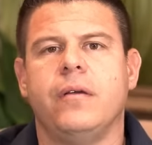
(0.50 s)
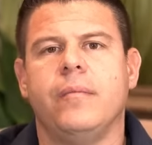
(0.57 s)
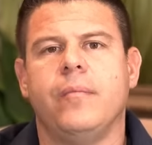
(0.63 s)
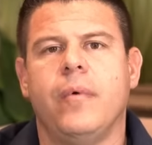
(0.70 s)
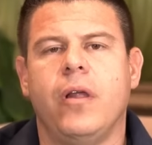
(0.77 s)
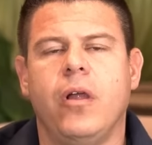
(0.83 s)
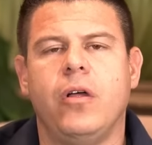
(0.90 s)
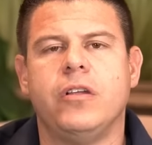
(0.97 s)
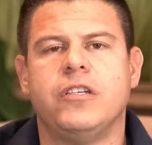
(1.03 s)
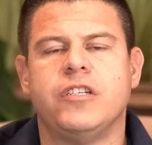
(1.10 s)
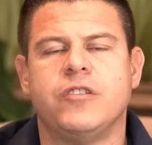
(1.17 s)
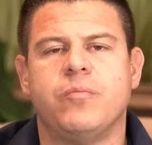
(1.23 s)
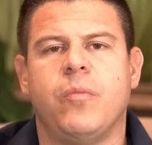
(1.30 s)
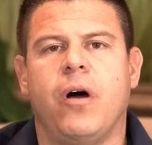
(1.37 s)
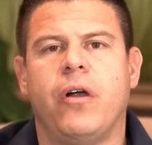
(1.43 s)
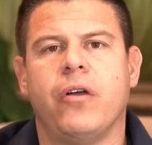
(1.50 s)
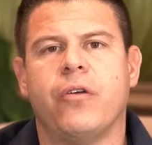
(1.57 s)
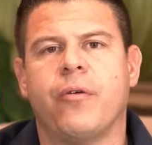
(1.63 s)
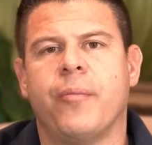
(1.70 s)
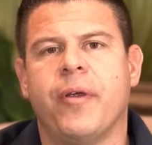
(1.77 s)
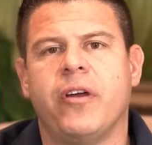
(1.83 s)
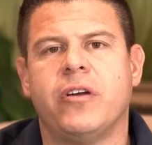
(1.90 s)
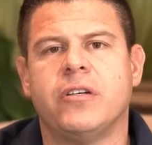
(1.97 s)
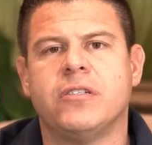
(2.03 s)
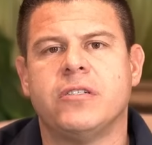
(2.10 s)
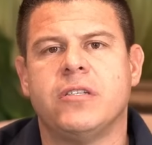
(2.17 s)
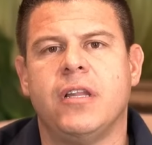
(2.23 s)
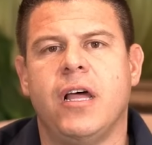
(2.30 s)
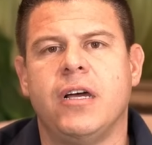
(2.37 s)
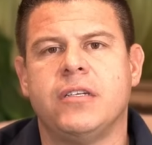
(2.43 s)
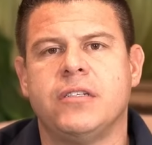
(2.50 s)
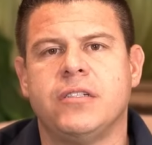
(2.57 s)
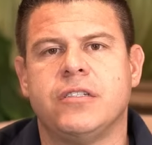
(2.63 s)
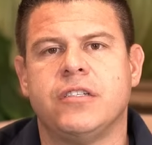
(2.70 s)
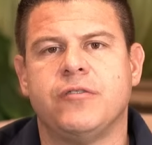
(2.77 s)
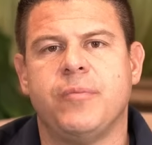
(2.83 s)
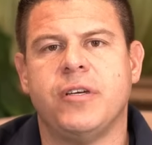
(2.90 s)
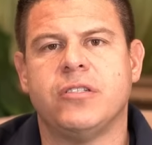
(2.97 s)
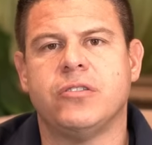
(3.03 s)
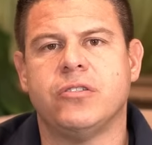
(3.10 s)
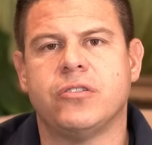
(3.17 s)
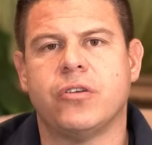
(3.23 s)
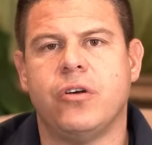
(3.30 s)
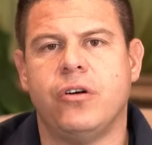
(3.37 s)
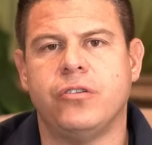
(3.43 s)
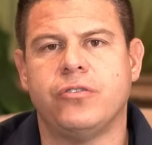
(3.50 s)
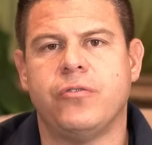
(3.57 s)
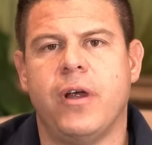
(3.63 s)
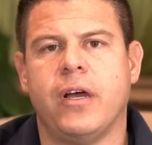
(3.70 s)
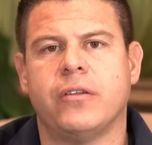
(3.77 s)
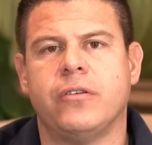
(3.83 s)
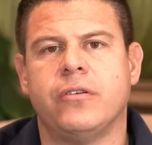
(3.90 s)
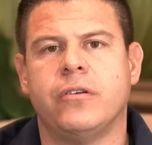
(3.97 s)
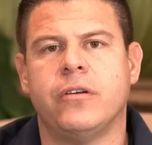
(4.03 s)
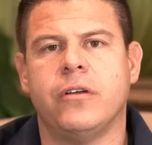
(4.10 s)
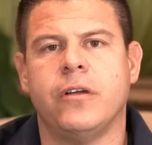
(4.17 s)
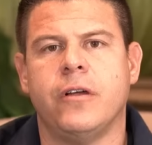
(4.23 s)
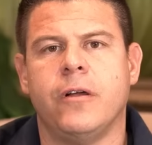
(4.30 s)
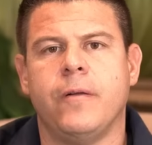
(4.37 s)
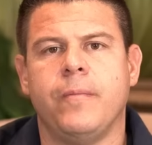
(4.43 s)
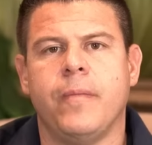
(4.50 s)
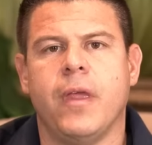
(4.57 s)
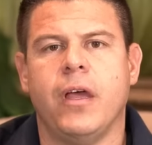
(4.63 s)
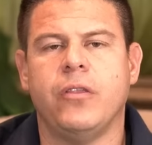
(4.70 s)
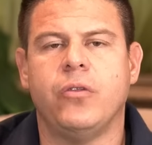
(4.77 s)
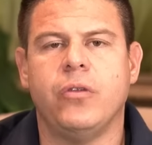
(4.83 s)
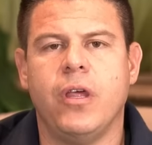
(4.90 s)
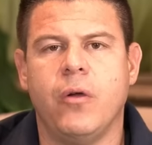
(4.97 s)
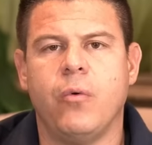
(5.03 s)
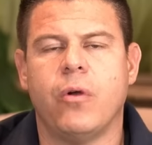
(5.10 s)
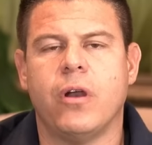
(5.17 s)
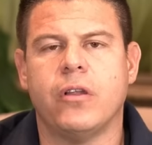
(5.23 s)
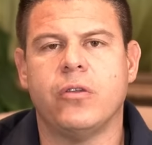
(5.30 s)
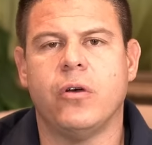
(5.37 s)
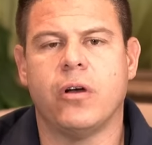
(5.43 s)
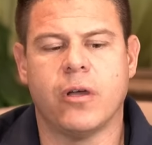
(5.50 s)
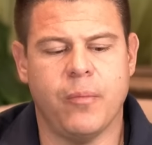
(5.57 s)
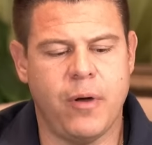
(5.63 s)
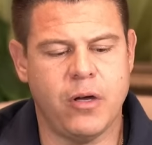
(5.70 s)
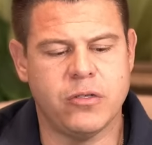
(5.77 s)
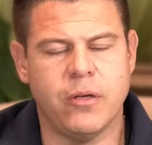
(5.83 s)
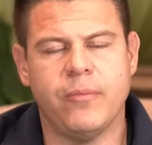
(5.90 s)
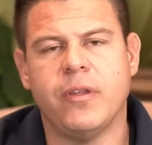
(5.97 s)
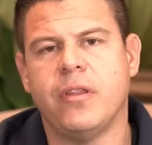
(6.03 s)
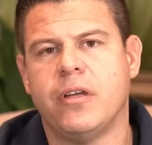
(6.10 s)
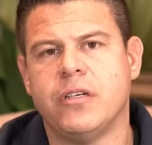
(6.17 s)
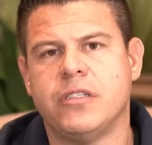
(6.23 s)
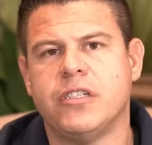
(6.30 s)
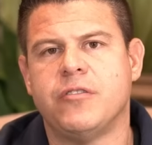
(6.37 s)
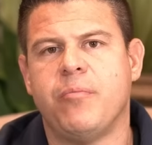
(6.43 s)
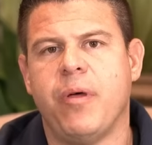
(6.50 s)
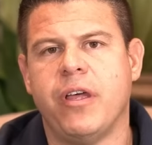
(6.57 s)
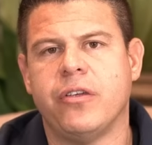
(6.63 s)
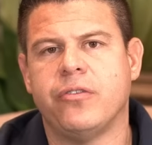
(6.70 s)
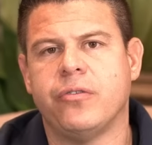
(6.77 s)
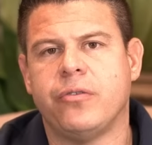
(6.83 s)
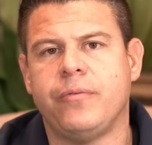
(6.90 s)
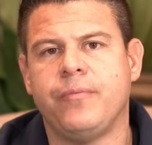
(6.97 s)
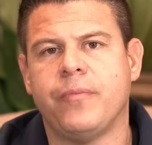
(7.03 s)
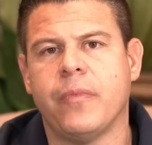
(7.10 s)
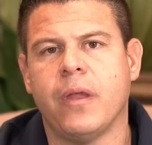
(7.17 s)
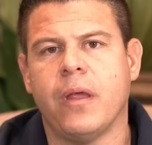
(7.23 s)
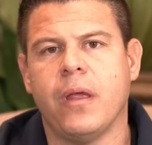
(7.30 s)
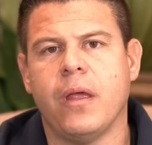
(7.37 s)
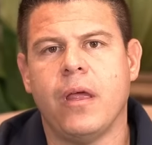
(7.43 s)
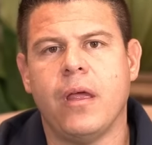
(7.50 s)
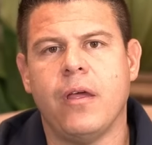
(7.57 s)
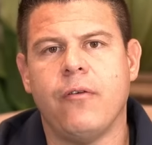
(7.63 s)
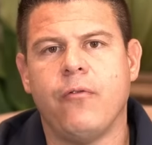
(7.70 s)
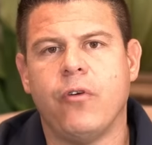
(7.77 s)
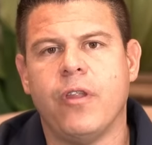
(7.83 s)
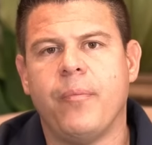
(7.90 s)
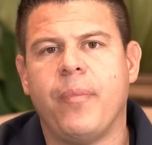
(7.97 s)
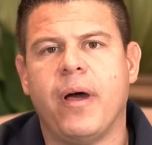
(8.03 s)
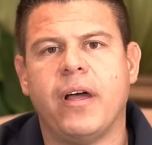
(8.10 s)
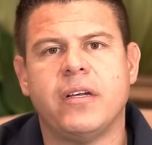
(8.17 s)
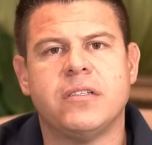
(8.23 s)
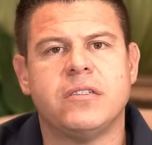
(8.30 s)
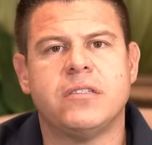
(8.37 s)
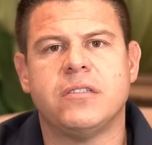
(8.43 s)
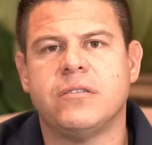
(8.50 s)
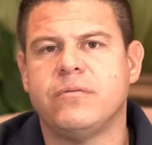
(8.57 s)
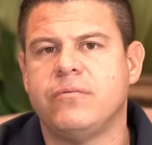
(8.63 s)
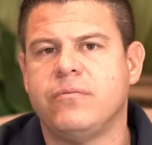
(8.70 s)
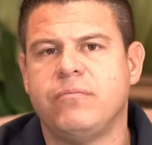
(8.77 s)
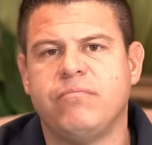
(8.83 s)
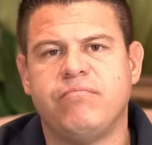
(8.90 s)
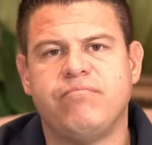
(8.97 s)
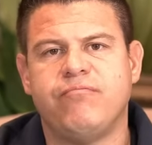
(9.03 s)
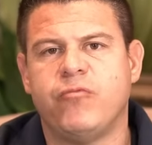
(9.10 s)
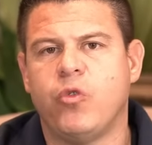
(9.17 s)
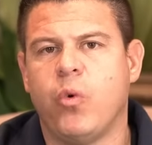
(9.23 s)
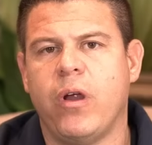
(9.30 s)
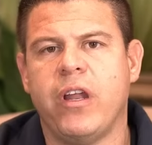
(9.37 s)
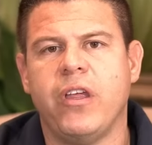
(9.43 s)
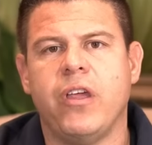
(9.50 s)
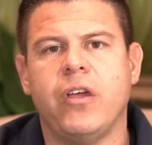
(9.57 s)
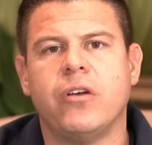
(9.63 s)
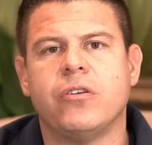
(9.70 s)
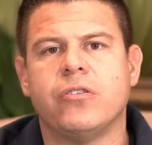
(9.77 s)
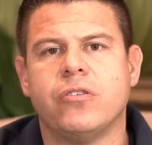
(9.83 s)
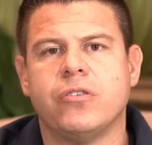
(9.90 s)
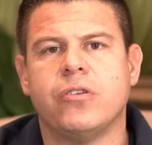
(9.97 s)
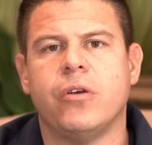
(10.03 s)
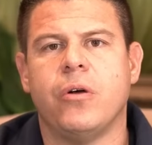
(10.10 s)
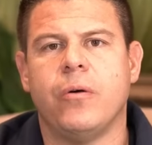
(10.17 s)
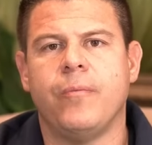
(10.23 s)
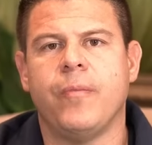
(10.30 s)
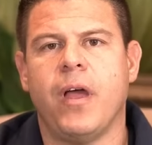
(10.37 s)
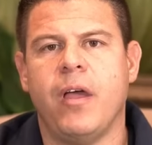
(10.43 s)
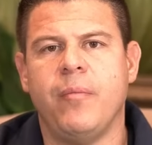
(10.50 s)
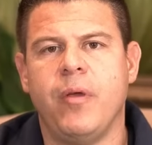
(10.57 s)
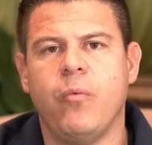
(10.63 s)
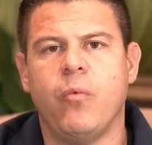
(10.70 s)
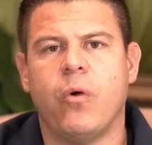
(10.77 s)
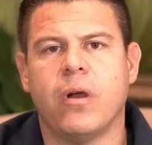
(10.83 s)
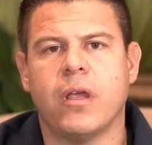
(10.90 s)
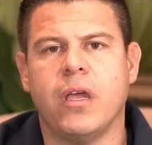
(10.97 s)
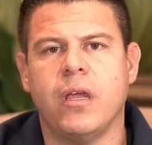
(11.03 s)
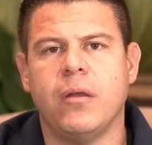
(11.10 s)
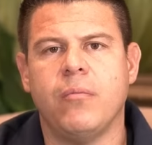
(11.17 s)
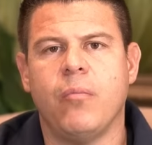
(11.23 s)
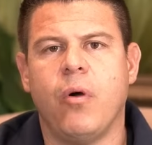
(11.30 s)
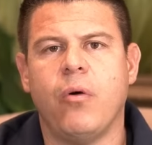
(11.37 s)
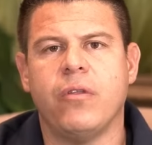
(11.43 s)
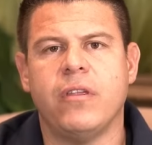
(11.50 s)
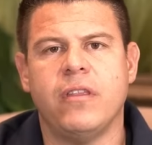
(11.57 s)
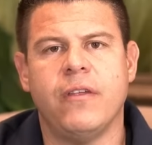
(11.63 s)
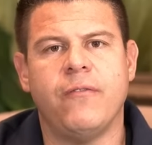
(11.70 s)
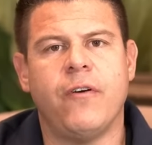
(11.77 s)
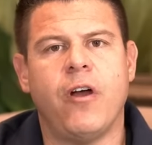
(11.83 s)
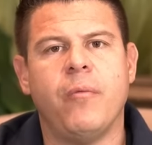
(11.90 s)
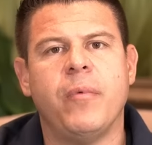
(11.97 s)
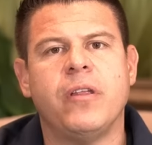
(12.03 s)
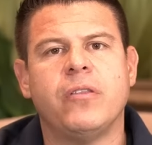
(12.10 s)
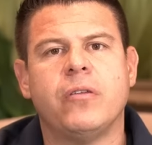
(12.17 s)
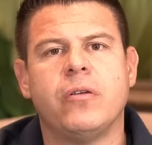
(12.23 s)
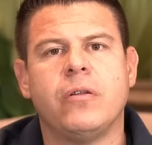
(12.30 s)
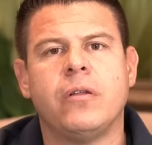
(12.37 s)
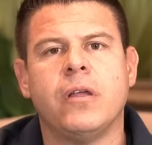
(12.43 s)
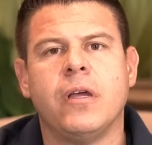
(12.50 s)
Hello, this is Mario Ramirez, licensed asbestos contractor, and today we're going to talk about something that is special. For the past 20 years or so, I've been working both in the environmental